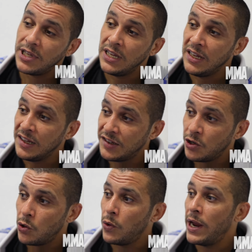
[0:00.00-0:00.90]

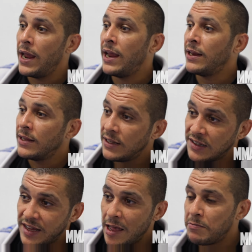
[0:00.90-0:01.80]
easier way,
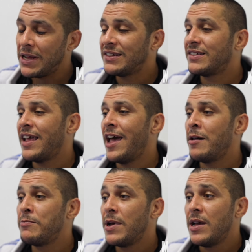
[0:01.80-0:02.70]
step by
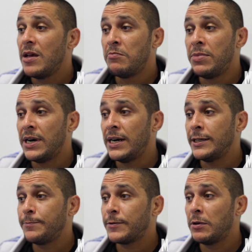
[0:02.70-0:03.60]
step. But
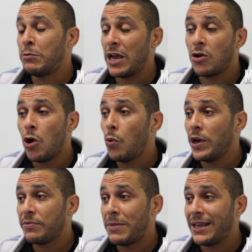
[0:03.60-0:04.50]
my goal
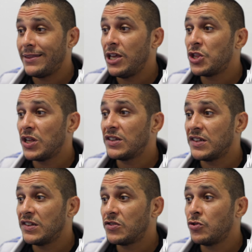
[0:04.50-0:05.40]
with my teachings
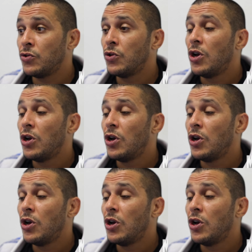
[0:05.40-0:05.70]
is to